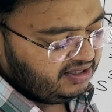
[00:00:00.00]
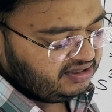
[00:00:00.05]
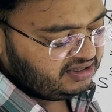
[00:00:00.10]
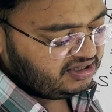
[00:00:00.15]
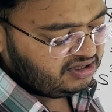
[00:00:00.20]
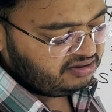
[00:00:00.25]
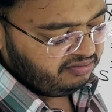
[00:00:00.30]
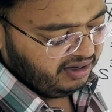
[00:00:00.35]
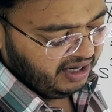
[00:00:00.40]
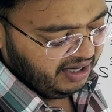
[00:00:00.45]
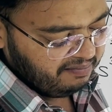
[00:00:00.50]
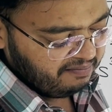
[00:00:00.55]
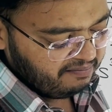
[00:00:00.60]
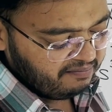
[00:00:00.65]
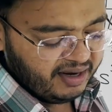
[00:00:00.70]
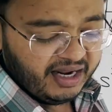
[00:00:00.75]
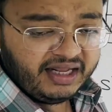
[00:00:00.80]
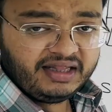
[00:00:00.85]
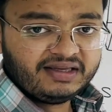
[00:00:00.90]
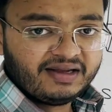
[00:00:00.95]
this is my
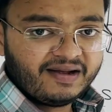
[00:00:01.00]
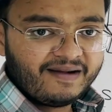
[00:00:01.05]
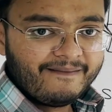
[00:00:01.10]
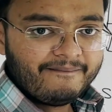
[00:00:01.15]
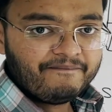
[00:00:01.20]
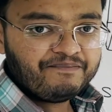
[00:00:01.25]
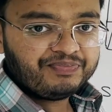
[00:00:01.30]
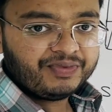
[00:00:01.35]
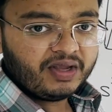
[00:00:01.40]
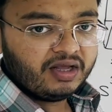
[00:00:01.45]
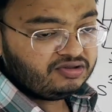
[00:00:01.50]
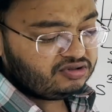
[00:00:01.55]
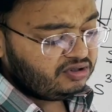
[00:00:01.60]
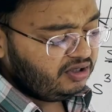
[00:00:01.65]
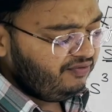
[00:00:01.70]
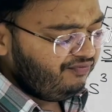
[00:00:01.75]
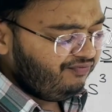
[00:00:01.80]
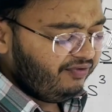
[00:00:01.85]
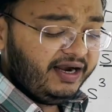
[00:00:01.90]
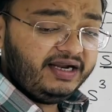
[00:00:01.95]
breadth. So
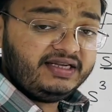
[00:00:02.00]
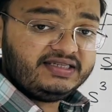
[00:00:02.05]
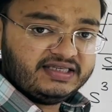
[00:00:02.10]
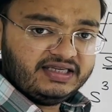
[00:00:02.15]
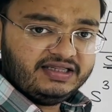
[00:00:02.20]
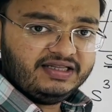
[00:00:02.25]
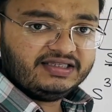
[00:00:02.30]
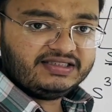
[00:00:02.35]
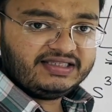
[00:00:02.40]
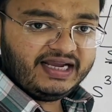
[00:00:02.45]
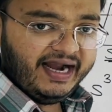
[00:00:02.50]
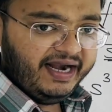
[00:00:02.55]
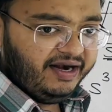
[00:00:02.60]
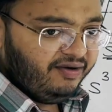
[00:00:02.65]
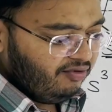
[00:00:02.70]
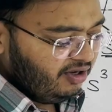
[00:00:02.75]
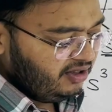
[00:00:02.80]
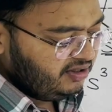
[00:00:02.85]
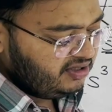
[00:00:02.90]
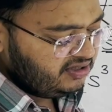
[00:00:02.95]
if I see the side wall,